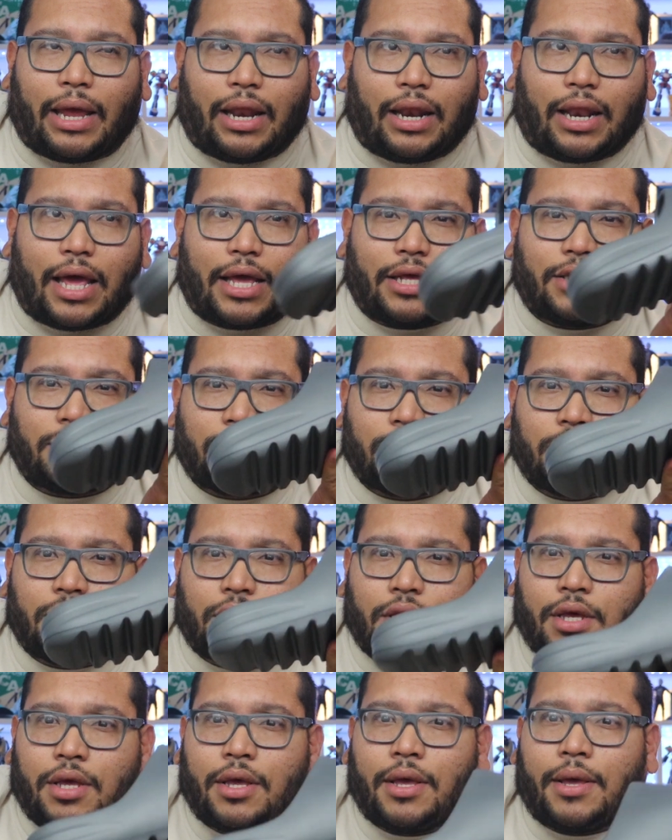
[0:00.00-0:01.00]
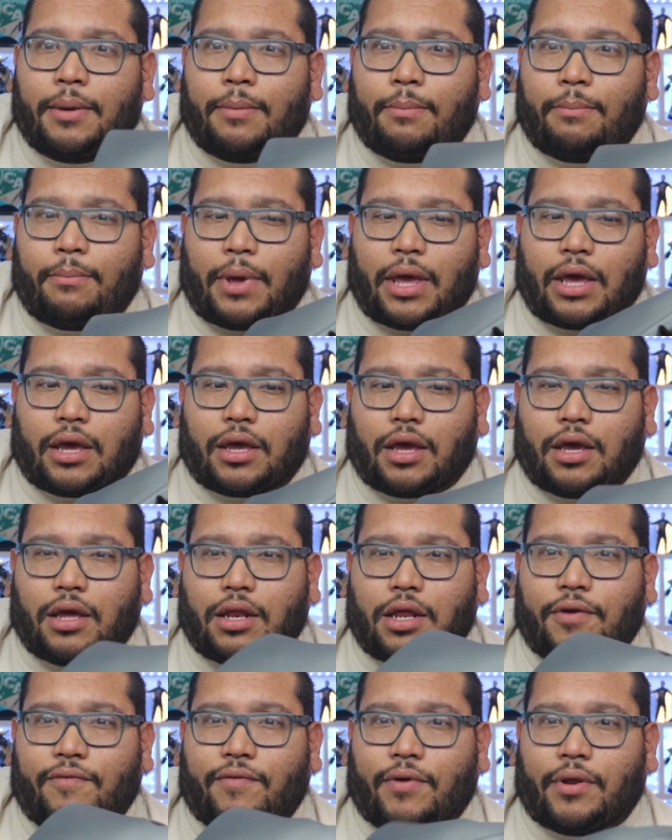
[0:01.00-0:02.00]
my lights make
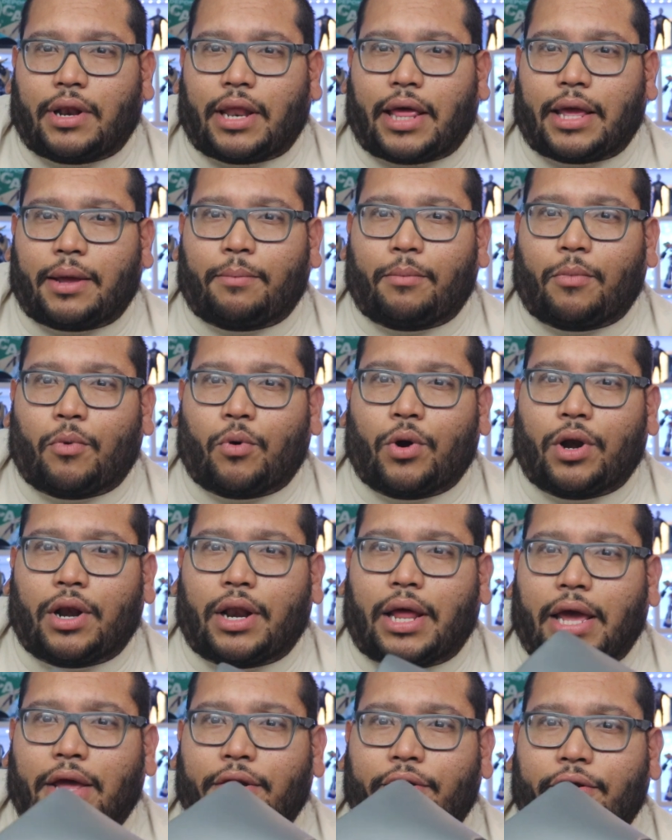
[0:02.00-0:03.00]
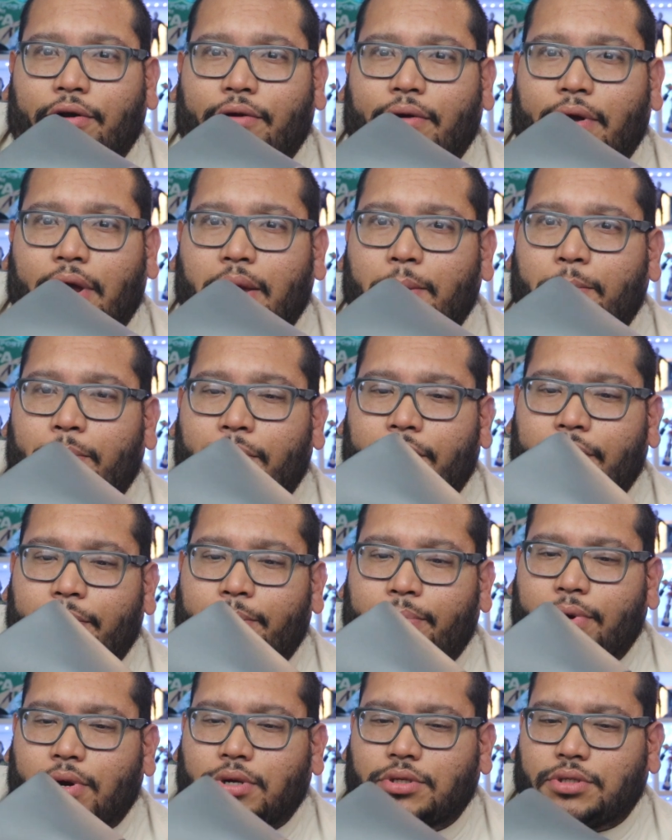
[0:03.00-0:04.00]
it even like more lighter gray, but in
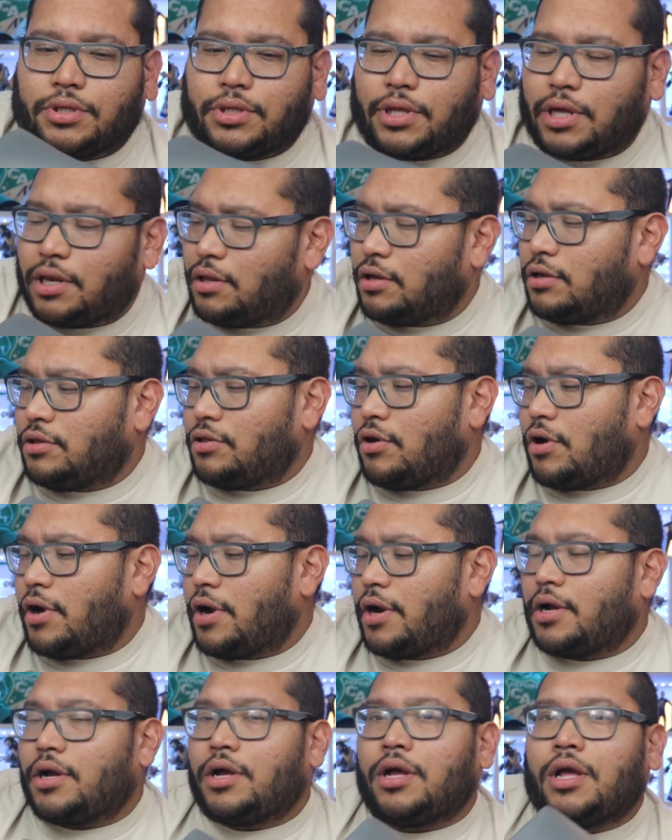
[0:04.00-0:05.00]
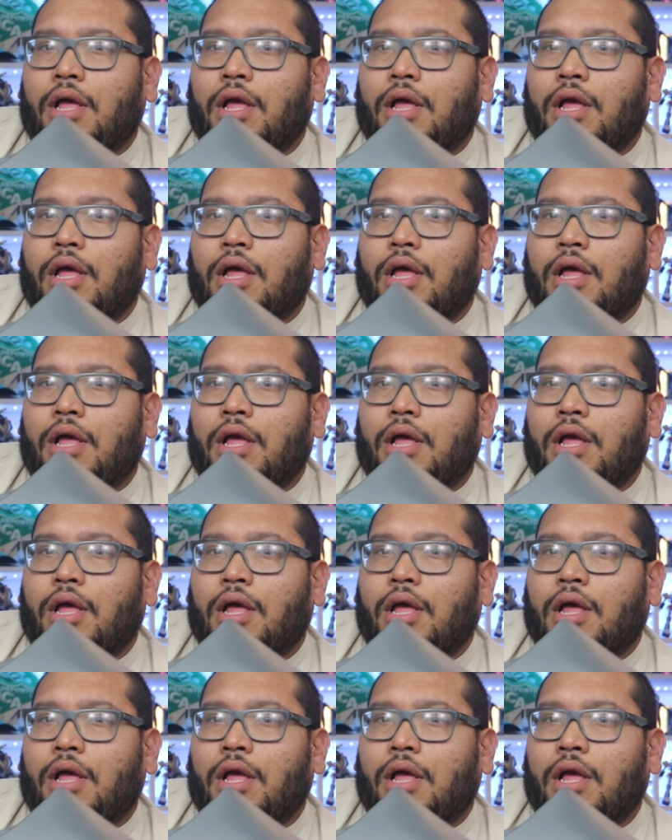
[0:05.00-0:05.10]
person they look dark.